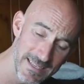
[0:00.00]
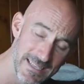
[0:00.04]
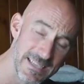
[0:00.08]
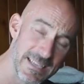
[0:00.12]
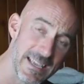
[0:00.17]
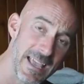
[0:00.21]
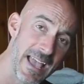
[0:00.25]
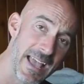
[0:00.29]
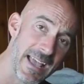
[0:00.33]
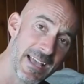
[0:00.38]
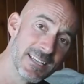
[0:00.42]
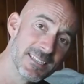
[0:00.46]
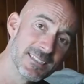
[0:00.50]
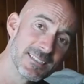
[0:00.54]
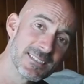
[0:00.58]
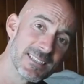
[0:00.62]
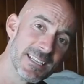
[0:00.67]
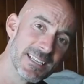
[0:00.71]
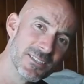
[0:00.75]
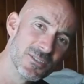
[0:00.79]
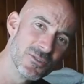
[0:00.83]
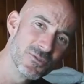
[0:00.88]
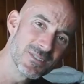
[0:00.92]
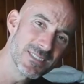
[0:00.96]
the eggs,
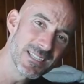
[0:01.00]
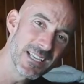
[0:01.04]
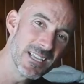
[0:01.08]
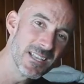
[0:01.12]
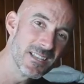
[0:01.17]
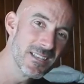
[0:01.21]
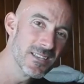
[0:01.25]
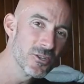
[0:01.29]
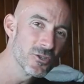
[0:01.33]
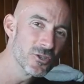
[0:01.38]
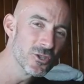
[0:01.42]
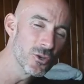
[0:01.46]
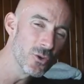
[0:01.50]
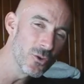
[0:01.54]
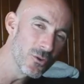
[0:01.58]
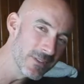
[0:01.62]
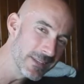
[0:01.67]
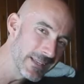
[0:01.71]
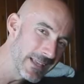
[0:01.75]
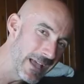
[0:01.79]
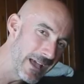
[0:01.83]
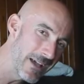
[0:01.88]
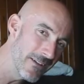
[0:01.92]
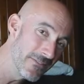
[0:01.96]
they do say that you should
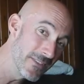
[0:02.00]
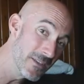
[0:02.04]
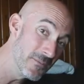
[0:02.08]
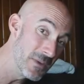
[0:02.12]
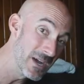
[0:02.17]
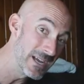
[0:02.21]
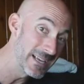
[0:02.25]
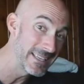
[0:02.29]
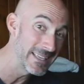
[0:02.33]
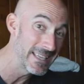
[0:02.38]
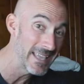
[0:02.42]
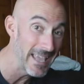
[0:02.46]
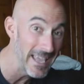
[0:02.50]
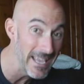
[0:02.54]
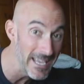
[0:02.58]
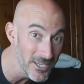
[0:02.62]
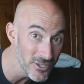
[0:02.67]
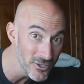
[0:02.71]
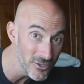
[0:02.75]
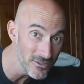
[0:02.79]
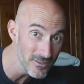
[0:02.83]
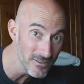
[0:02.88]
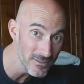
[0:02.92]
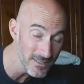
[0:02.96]
only have them
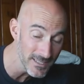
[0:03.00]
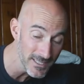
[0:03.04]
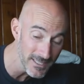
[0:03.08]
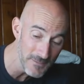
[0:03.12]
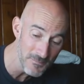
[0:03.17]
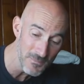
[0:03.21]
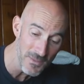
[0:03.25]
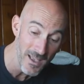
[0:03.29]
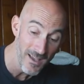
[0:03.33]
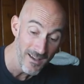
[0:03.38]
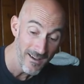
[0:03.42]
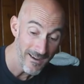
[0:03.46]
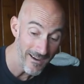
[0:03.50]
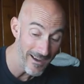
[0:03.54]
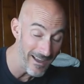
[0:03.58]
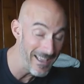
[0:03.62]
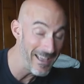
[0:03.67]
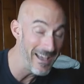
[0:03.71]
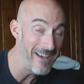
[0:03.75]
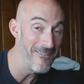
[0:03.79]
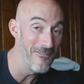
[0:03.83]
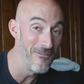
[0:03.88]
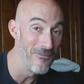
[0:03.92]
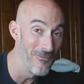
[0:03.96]
occasionally. I
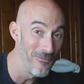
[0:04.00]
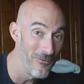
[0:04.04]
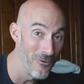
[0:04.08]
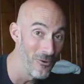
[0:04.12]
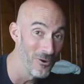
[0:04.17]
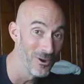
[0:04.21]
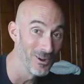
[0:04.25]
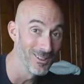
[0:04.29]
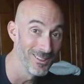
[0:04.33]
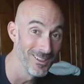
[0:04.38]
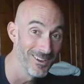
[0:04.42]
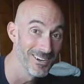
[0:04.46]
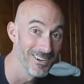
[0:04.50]
have four